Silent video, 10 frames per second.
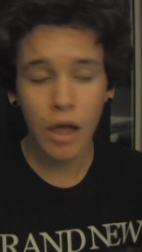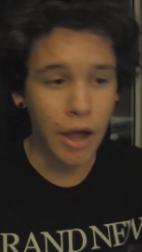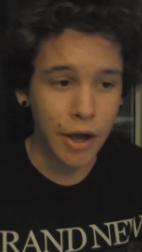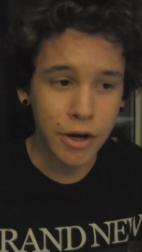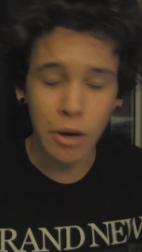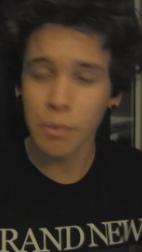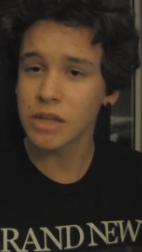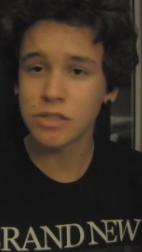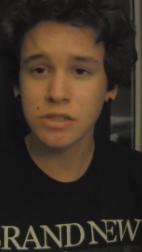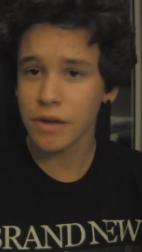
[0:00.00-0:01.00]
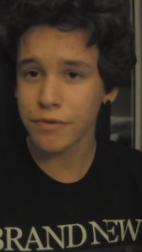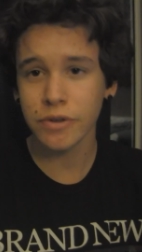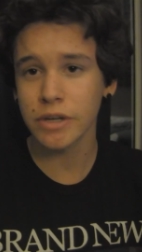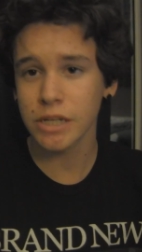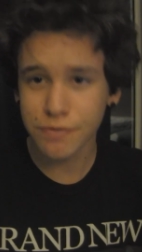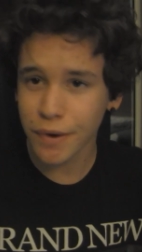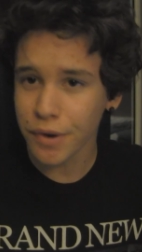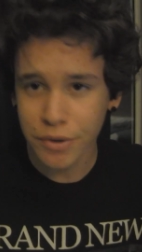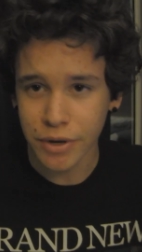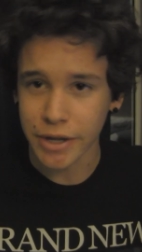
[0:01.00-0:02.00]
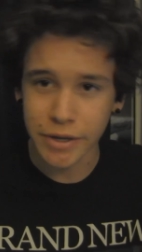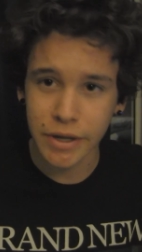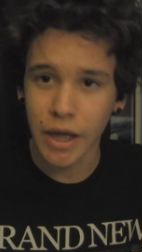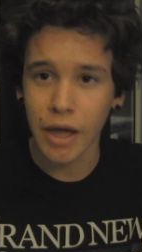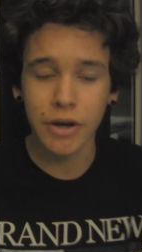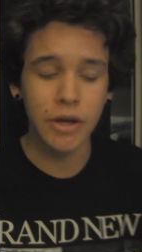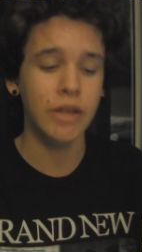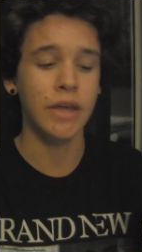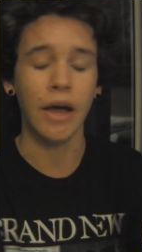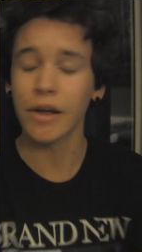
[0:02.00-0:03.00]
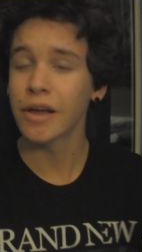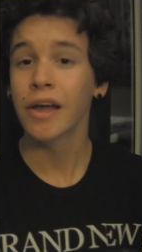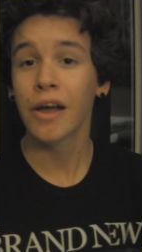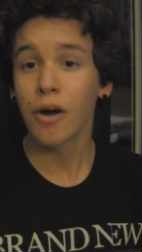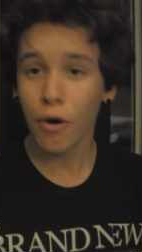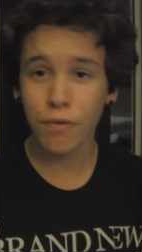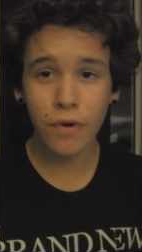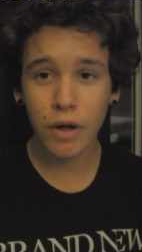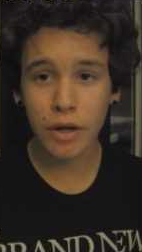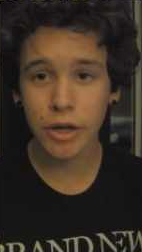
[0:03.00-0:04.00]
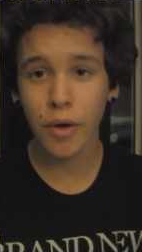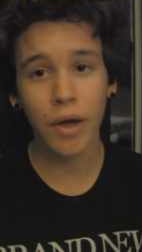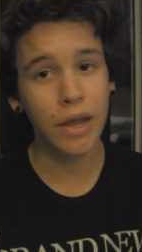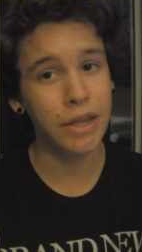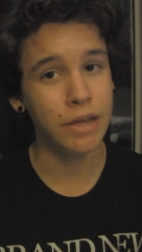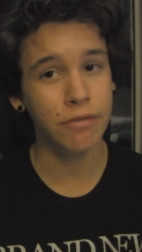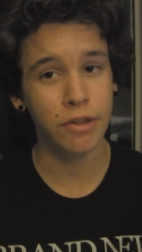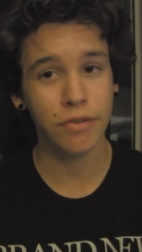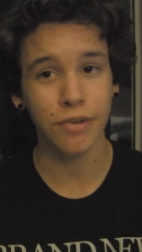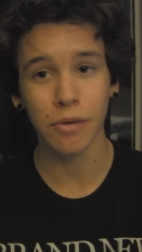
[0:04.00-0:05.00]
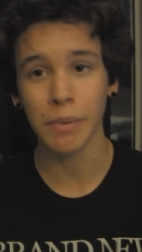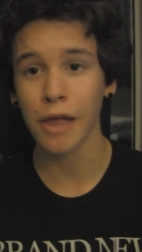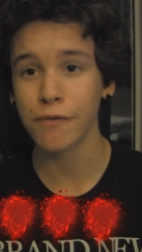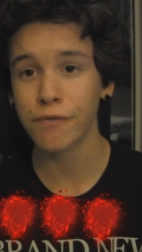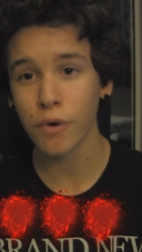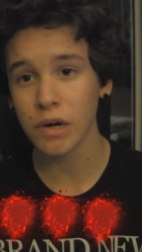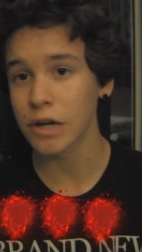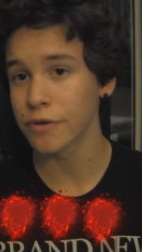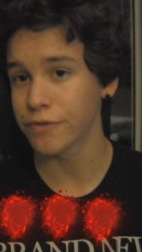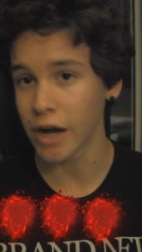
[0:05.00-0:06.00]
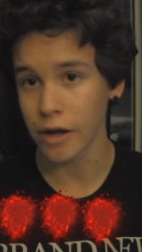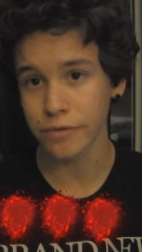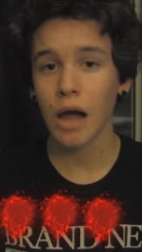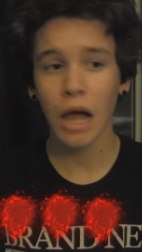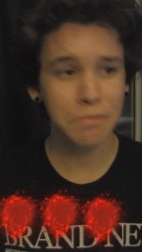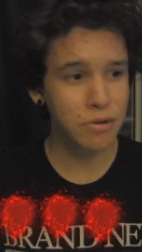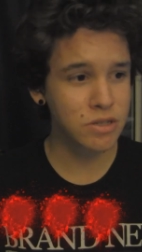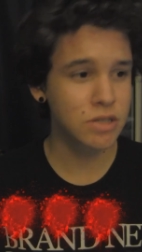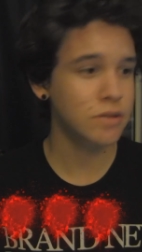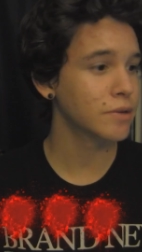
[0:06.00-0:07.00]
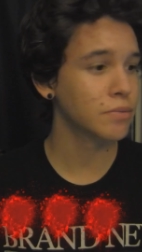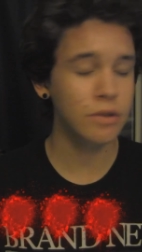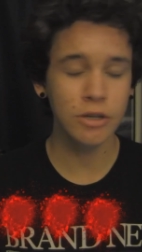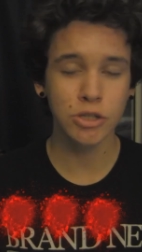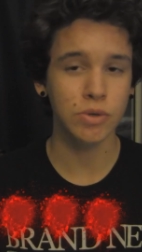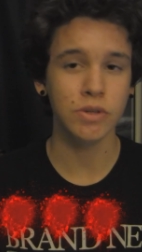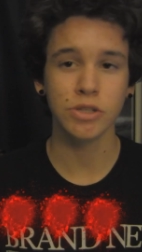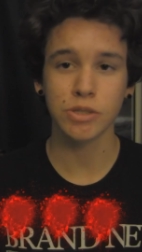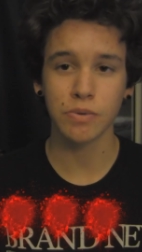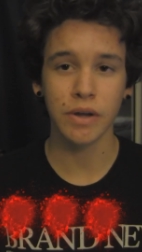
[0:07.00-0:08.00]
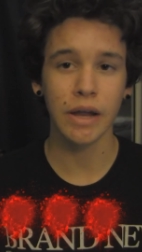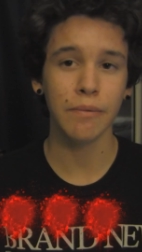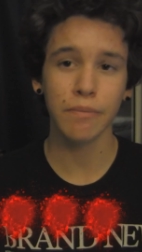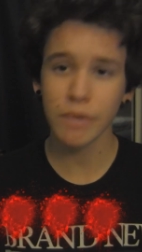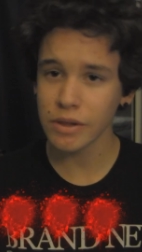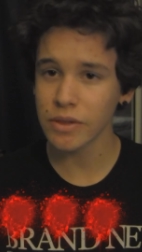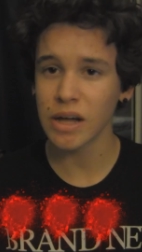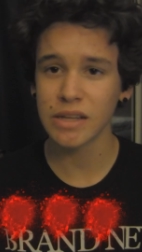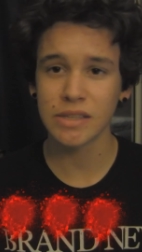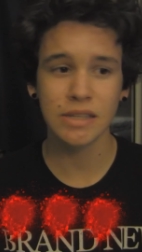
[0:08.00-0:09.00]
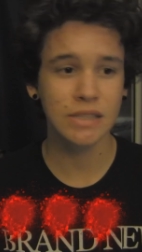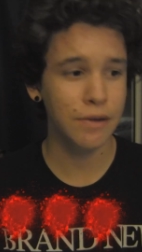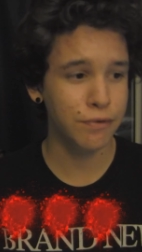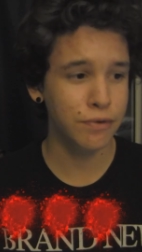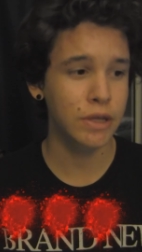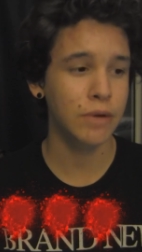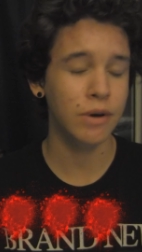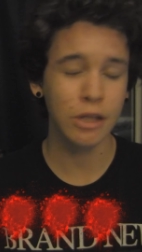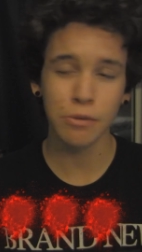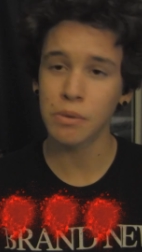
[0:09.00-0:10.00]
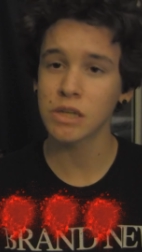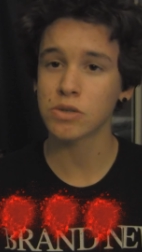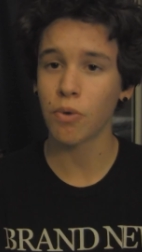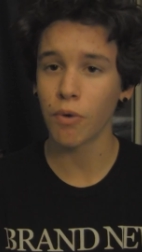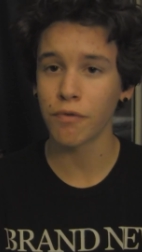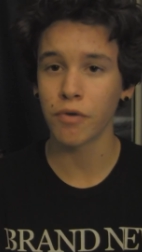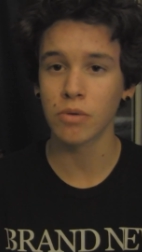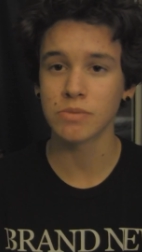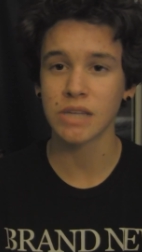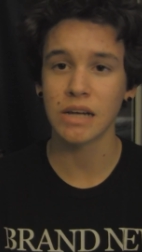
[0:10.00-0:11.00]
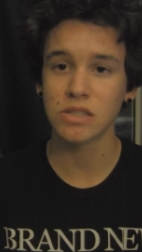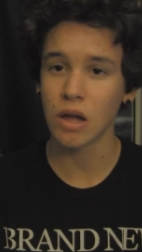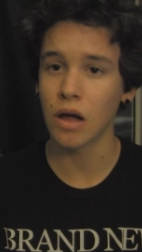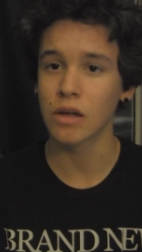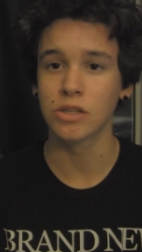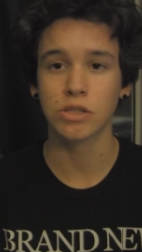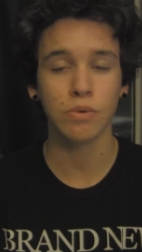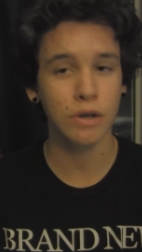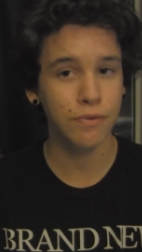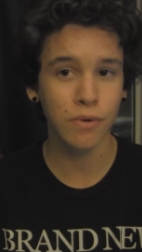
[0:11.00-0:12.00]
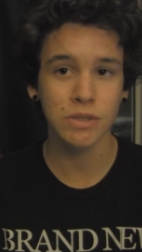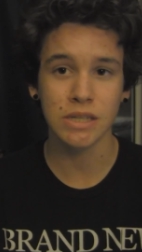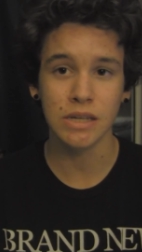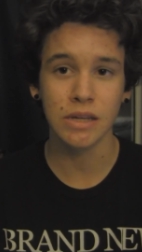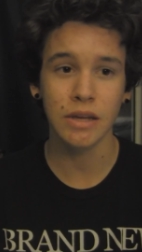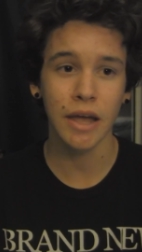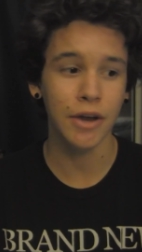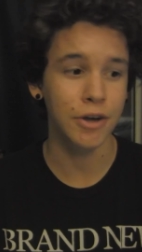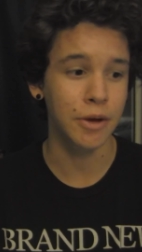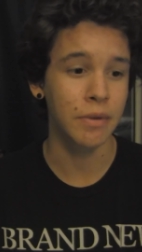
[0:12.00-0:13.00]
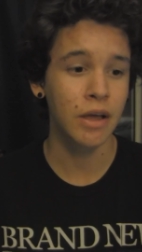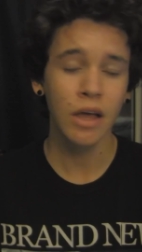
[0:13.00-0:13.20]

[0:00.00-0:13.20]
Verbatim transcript: and um, it's definitely, it's very unique, and uh, yeah. Overall, I'm going to go ahead and give this film a 4 out of 5. I personally really enjoyed this one. I really liked it. Definitely one of the best horror films I saw in 2014, and um,